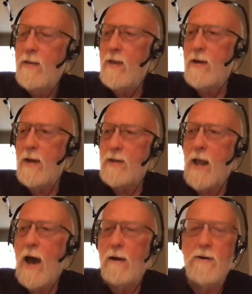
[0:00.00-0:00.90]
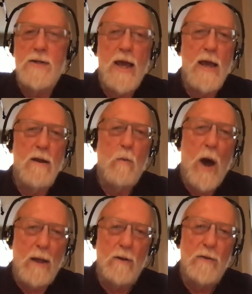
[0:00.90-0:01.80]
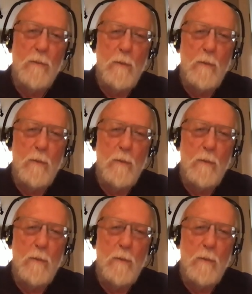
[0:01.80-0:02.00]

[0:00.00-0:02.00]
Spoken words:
that does lagers and wild